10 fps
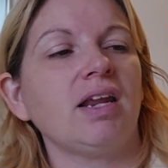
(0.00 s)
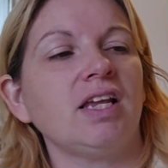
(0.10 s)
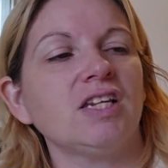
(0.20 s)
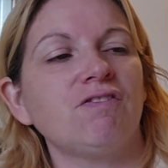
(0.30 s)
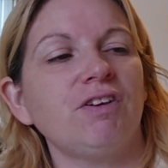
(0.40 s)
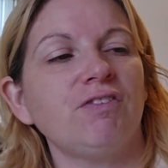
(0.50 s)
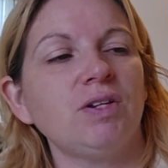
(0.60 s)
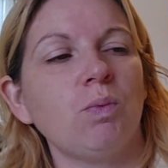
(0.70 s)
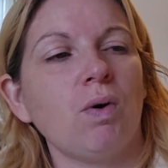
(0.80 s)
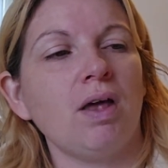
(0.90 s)
It's
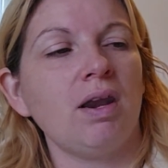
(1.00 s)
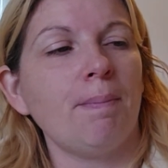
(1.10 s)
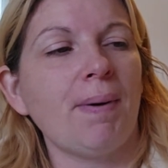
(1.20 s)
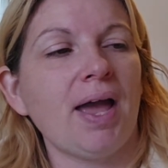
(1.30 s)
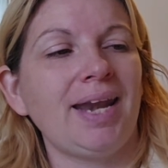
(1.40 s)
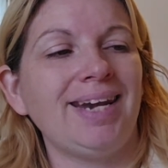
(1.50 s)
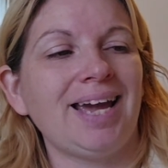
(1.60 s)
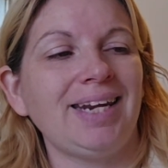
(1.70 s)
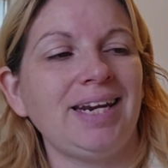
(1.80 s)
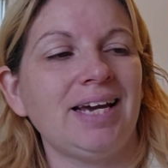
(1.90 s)
51 by
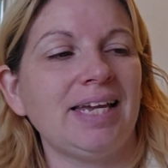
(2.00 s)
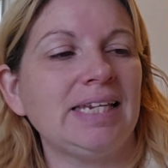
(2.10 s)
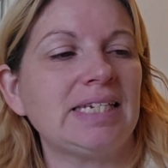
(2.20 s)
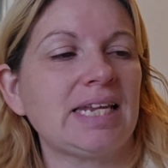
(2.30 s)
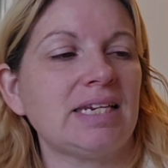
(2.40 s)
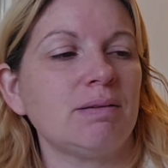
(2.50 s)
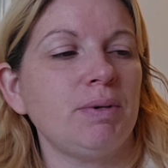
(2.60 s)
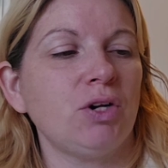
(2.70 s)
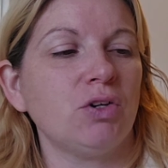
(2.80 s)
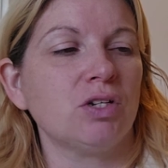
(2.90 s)
99
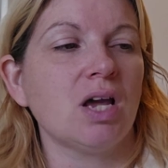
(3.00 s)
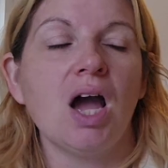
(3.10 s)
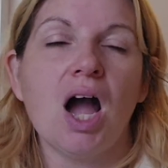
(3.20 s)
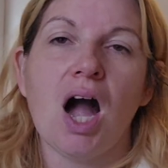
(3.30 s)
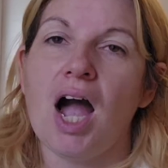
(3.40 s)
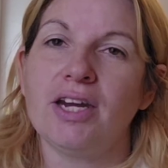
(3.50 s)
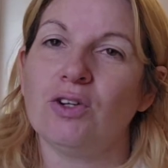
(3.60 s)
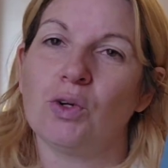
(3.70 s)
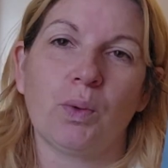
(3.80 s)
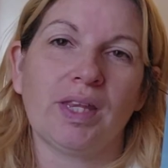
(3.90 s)
centimeters. I
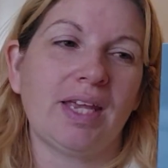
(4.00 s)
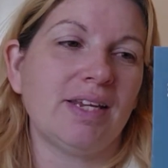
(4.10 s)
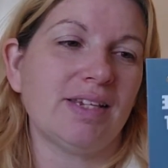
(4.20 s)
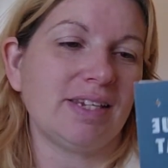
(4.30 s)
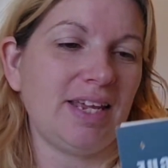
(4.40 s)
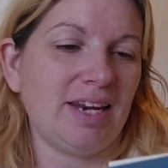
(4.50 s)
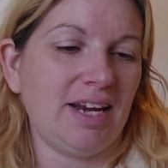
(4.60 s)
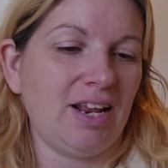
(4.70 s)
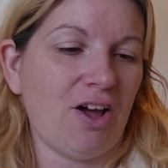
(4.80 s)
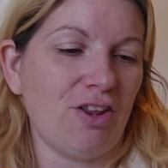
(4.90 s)
don't know what that is in
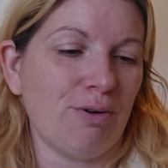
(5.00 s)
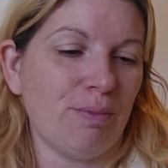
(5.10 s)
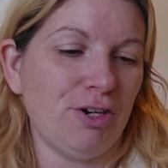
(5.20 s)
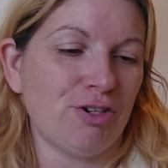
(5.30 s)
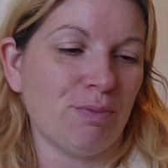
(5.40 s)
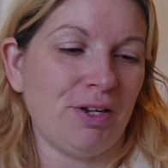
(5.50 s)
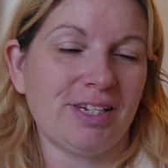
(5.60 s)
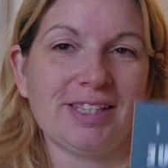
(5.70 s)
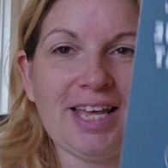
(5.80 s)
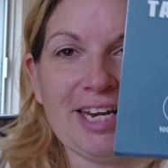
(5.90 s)
any other measurements.
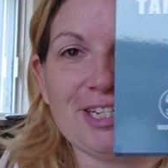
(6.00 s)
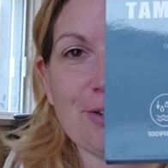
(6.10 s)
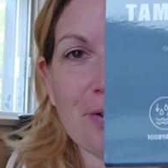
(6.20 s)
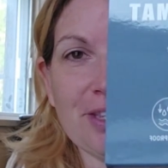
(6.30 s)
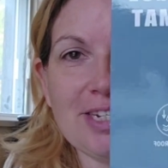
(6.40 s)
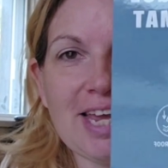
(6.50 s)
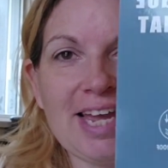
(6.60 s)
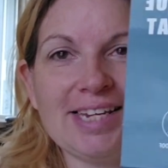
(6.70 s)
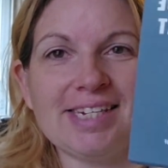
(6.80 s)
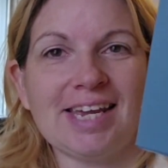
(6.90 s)
That's just what the
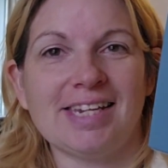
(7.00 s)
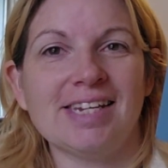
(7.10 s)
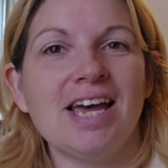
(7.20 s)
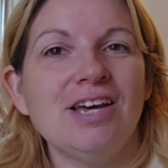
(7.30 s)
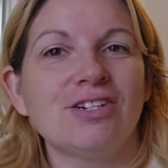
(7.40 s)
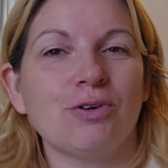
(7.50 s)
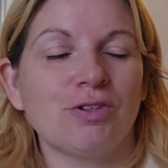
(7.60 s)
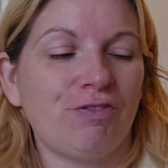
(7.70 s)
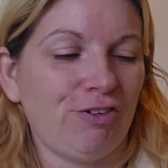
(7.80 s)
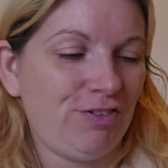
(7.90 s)
tag says. So it
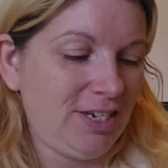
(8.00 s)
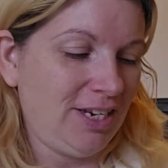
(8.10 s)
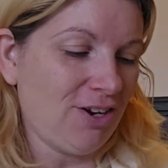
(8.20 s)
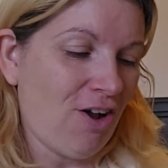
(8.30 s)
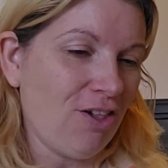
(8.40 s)
was $15.